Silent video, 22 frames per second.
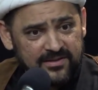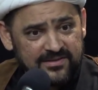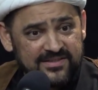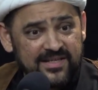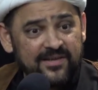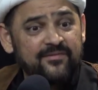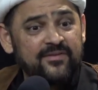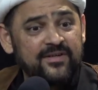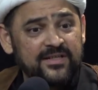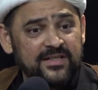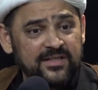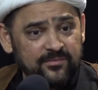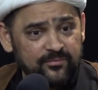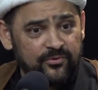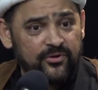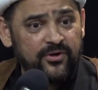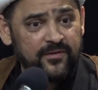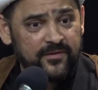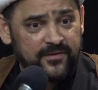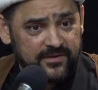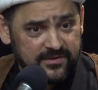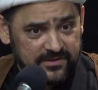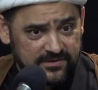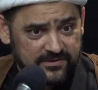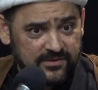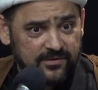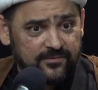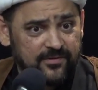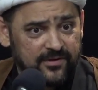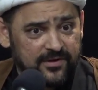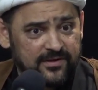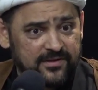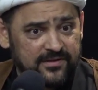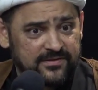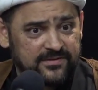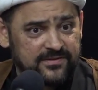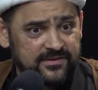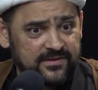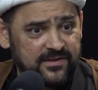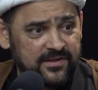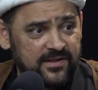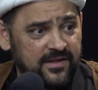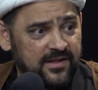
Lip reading: 17 brothers of hers,